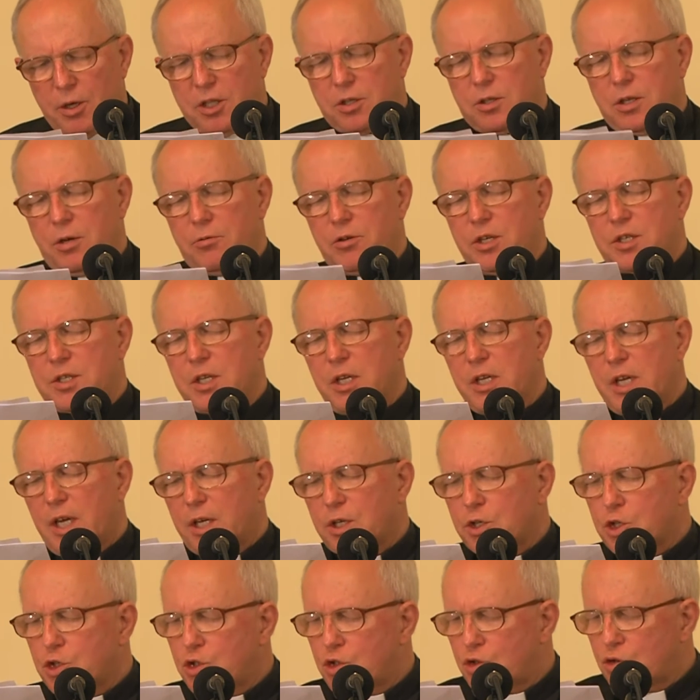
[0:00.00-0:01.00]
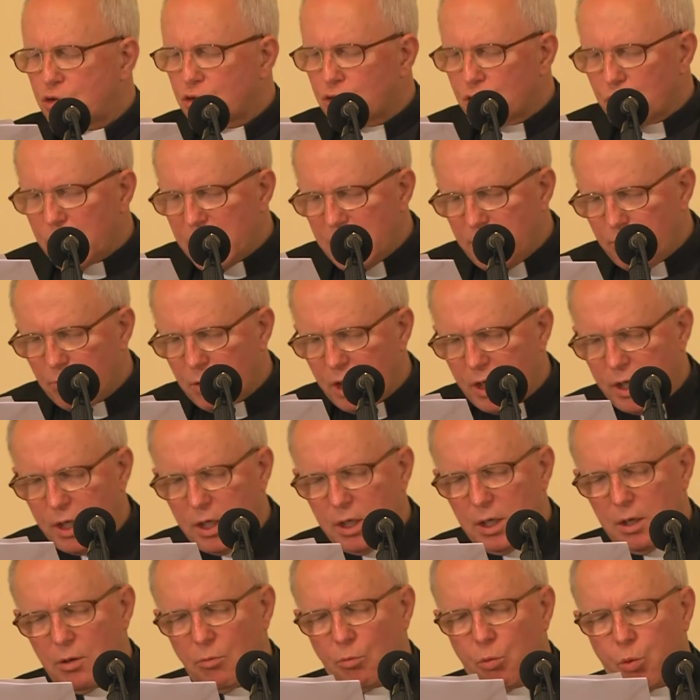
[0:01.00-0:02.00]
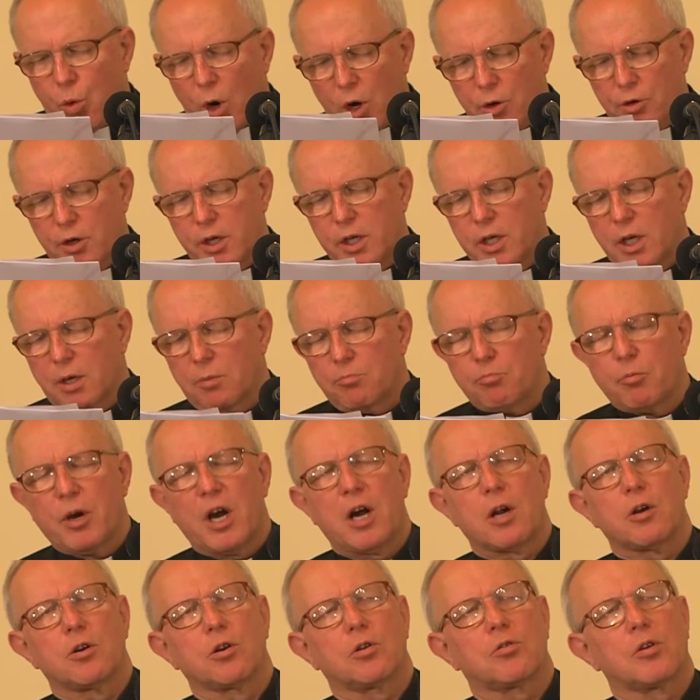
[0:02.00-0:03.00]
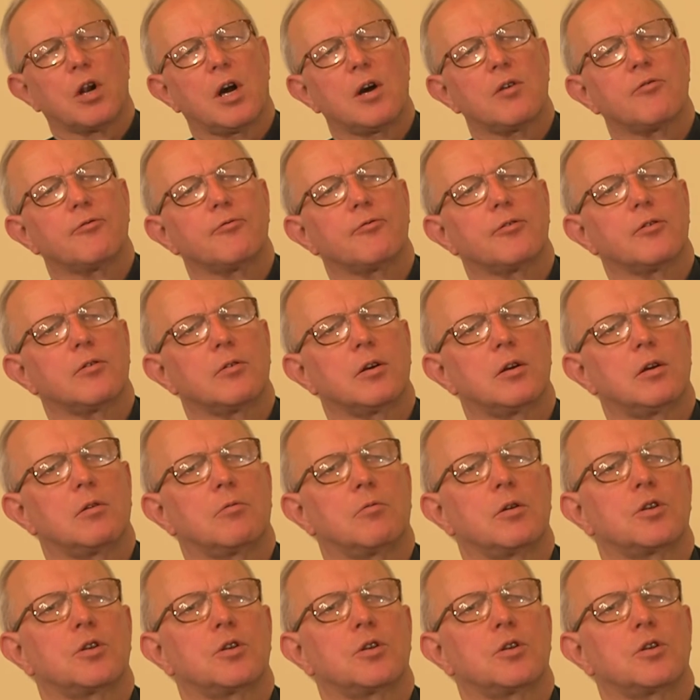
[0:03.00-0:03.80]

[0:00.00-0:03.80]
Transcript: But there is an extremely worrying paragraph,